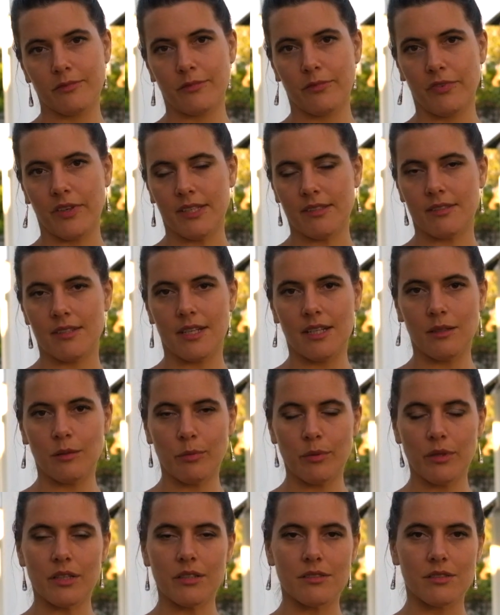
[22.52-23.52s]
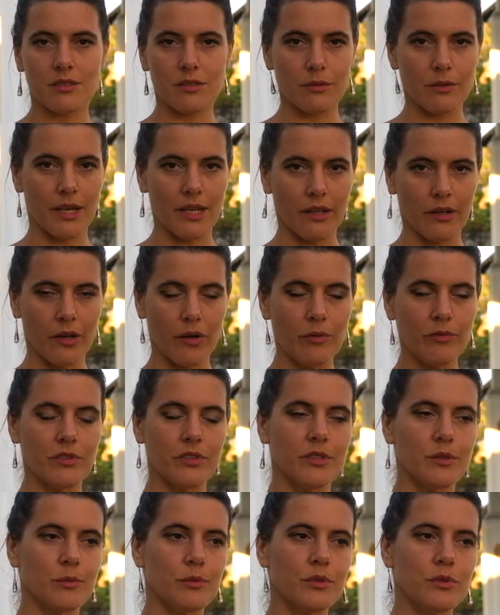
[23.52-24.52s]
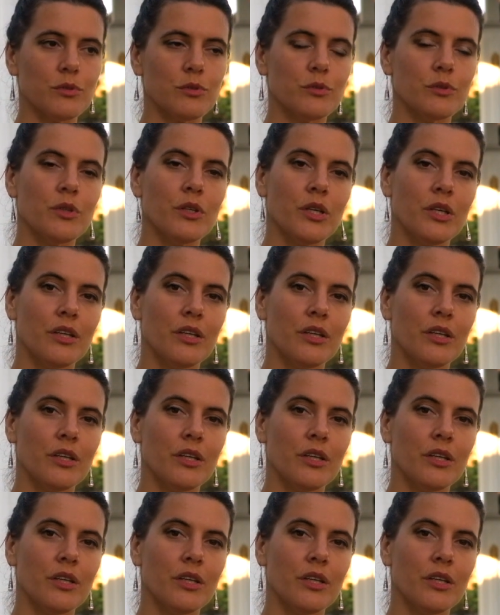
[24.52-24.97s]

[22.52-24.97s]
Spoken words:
fix that, because it's quite uncomfortable to